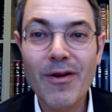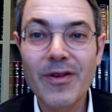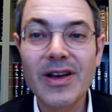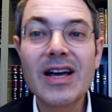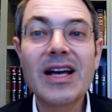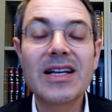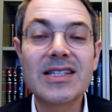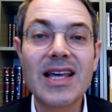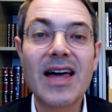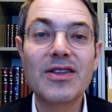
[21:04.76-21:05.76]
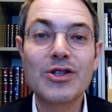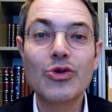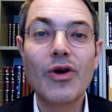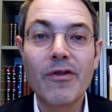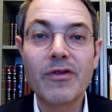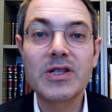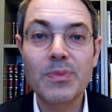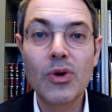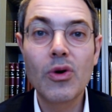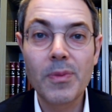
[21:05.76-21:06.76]
offering? Because they're the two offerings
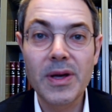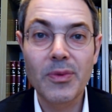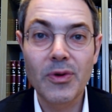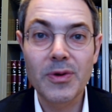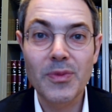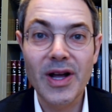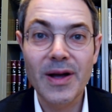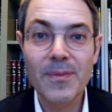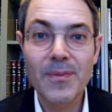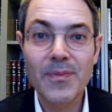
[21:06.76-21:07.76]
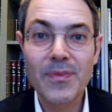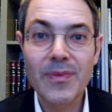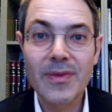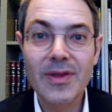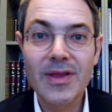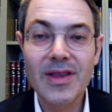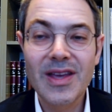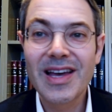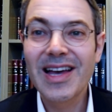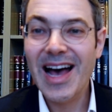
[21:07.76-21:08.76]
poor people would bring.
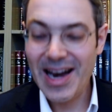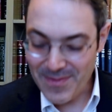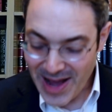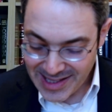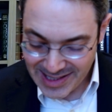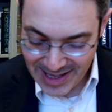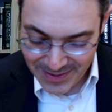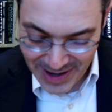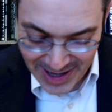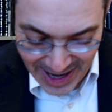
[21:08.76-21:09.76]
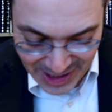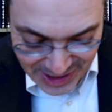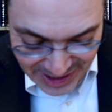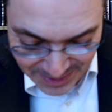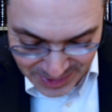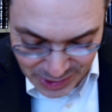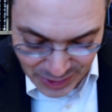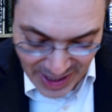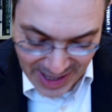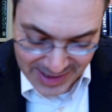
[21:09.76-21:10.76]
And amazingly, when it actually comes
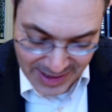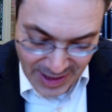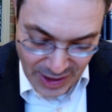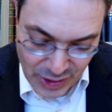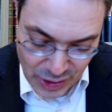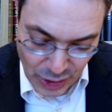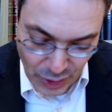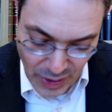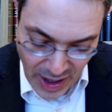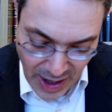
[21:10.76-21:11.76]
to that, to